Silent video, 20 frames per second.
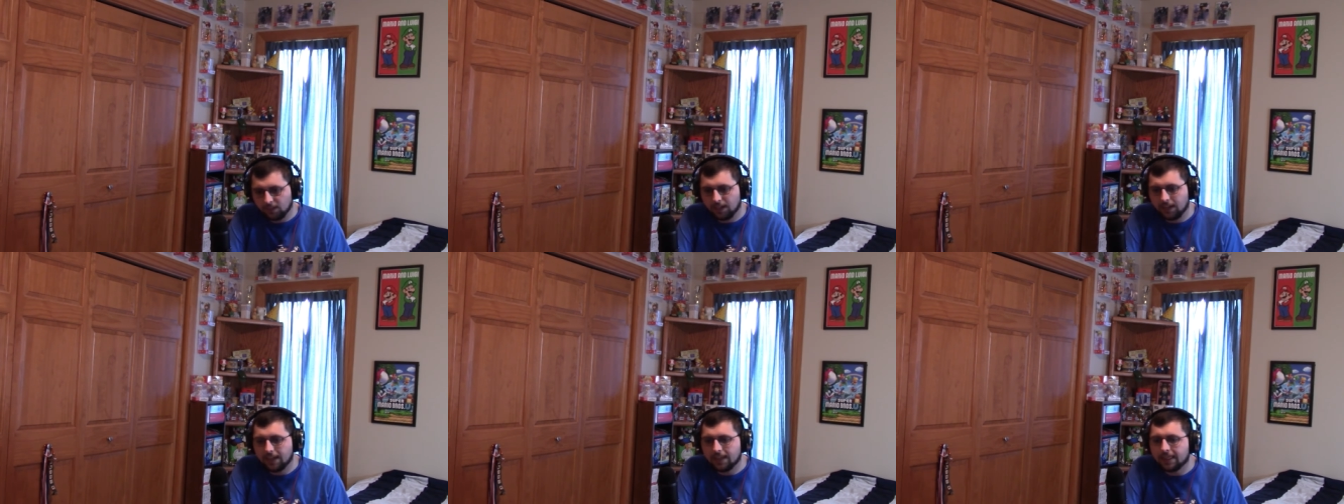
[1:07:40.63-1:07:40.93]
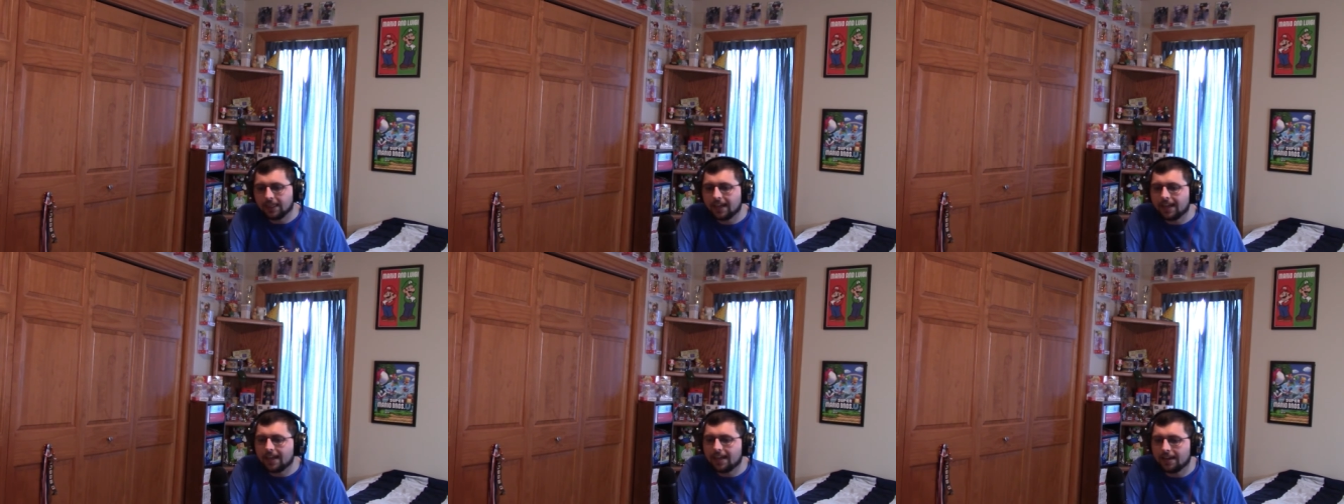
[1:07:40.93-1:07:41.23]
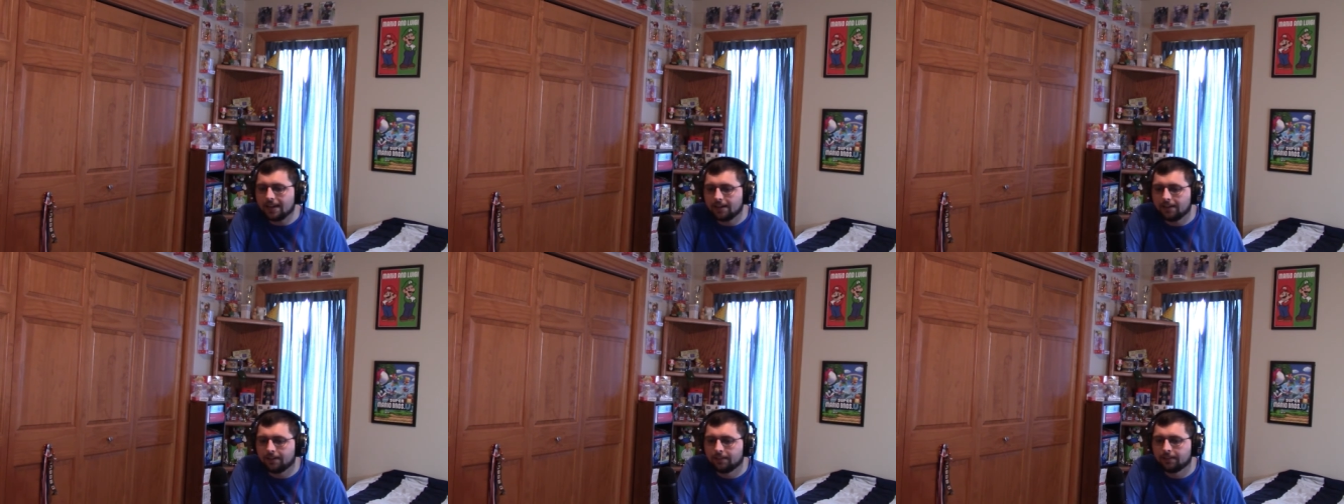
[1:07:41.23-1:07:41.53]
And
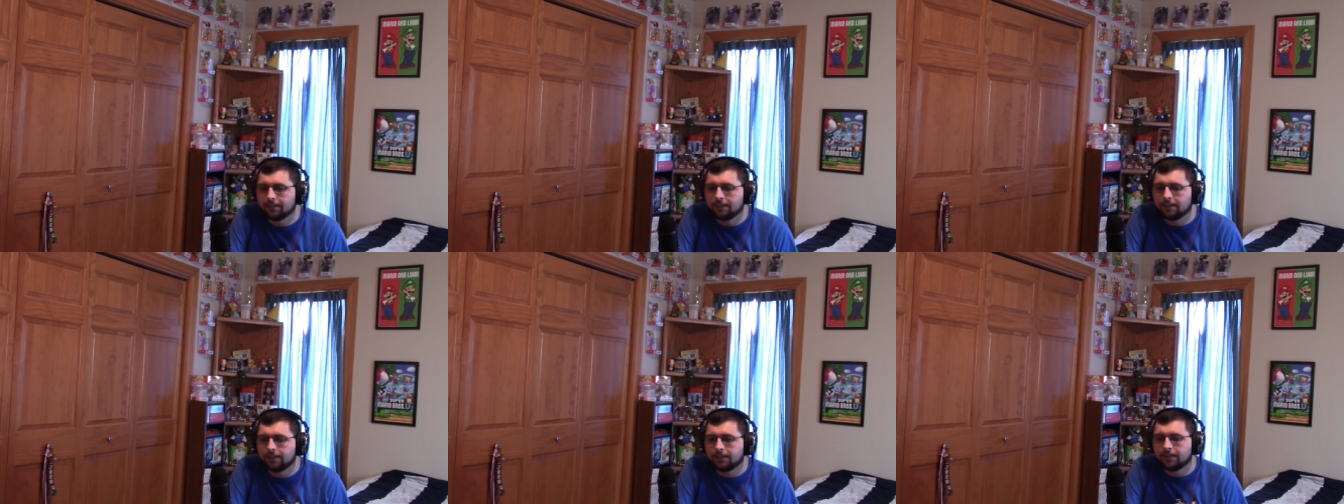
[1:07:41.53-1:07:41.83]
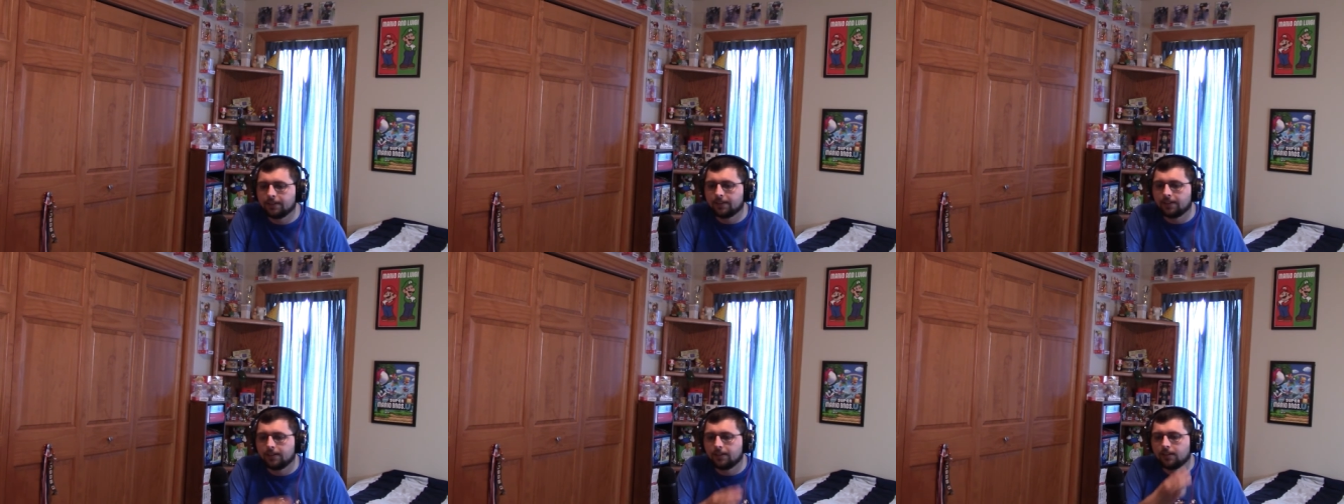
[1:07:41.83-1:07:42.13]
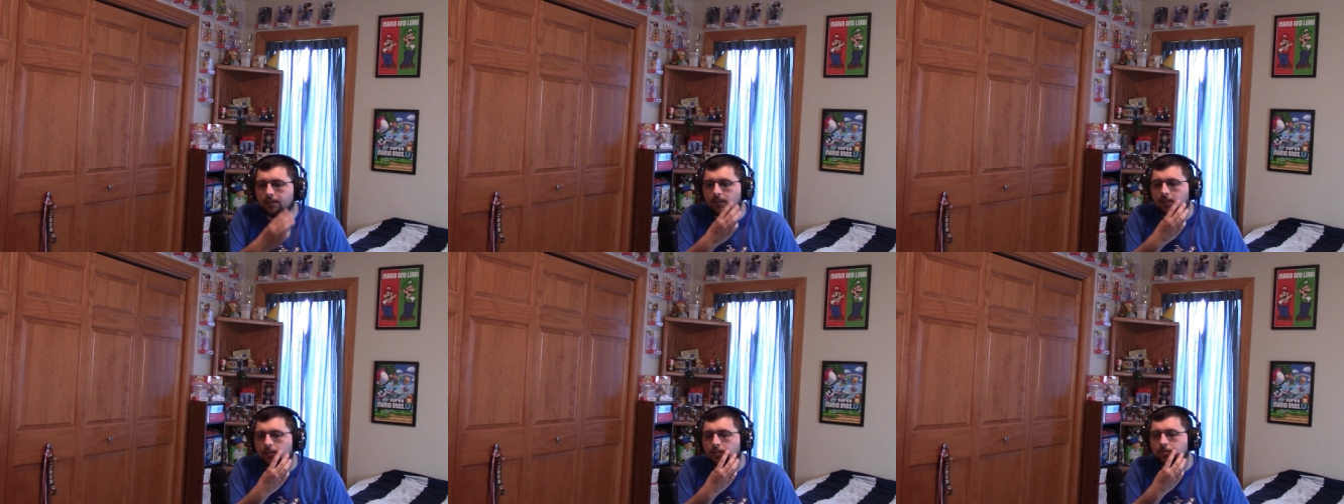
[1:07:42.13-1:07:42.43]
then,
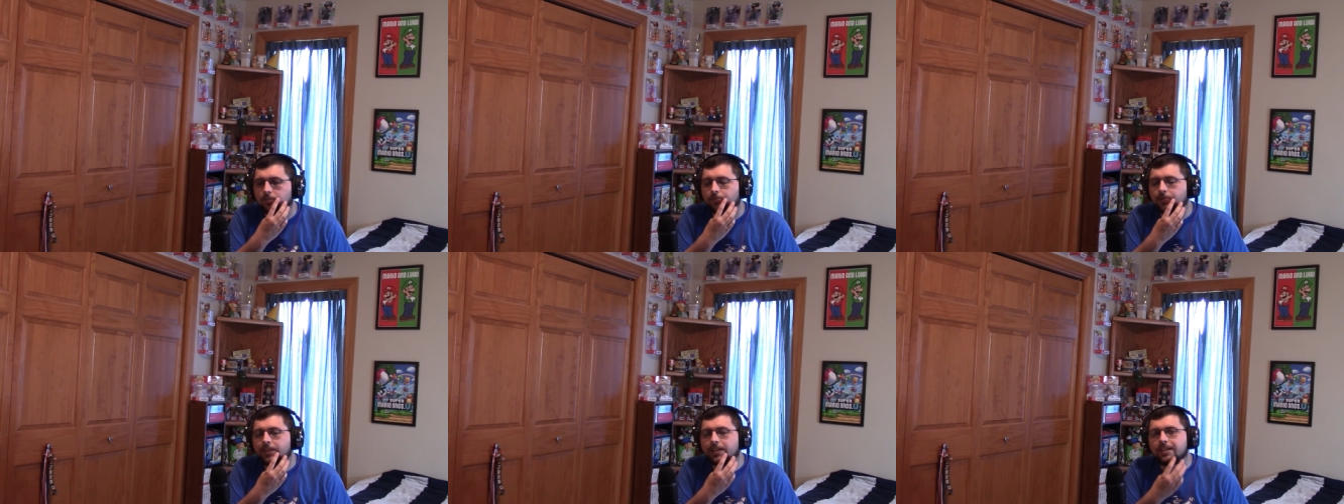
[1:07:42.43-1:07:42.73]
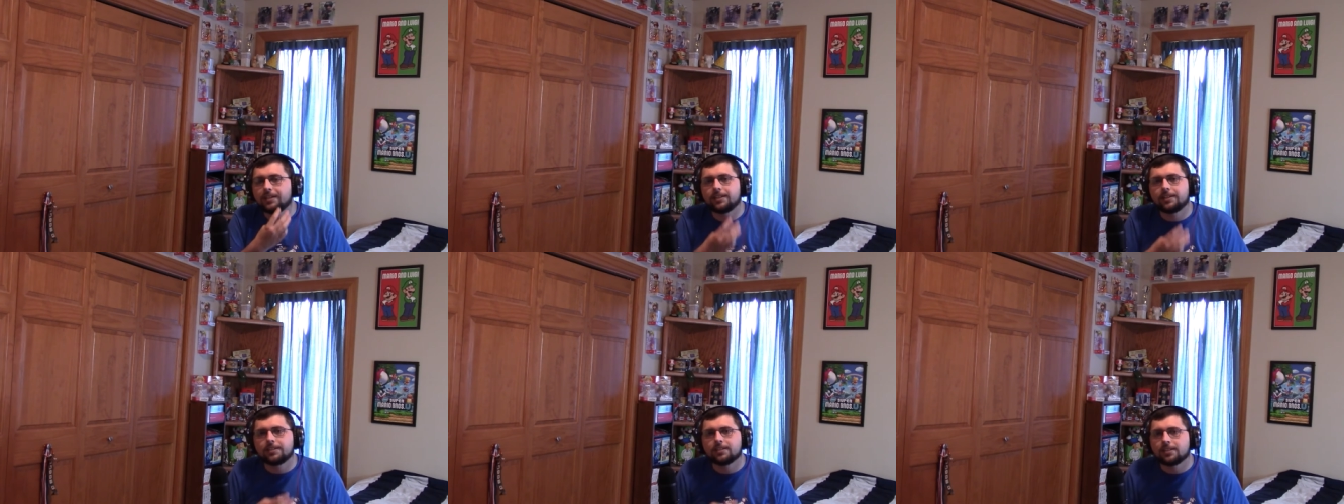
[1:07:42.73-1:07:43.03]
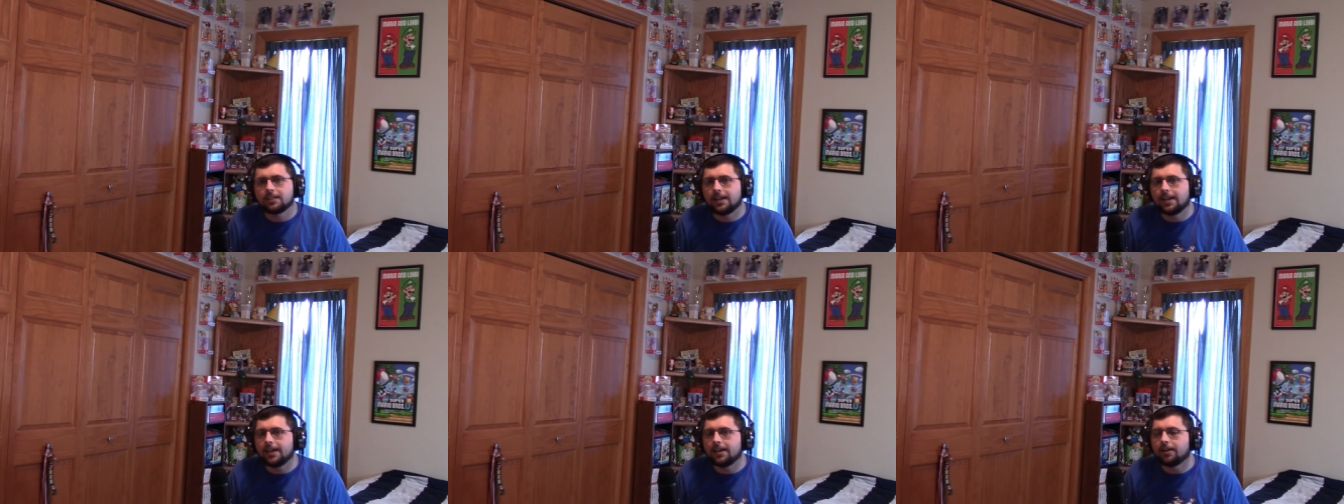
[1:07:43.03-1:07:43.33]
3 years
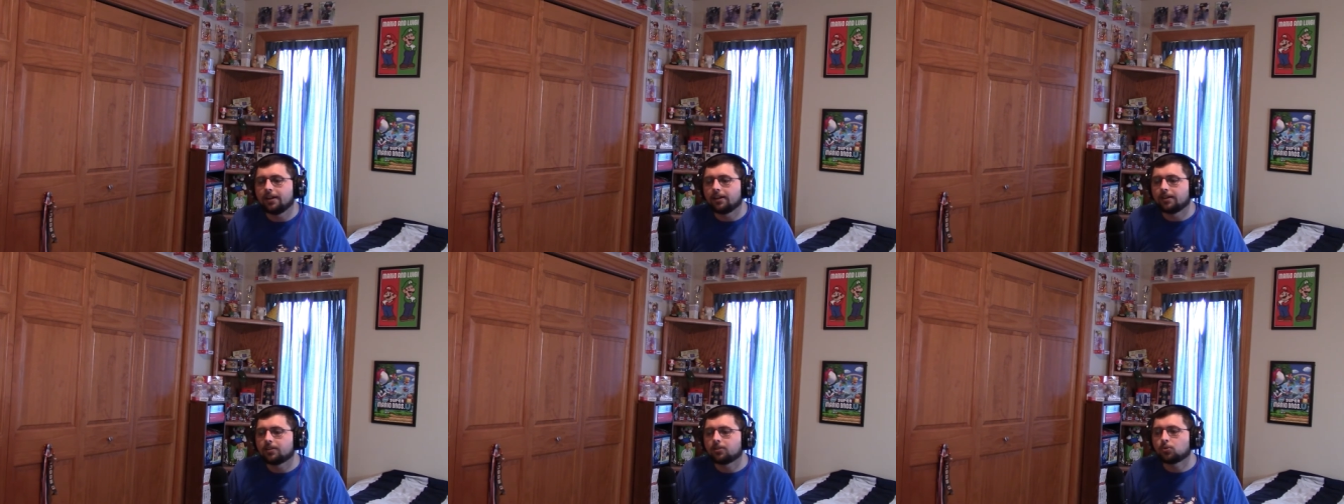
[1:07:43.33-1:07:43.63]
later,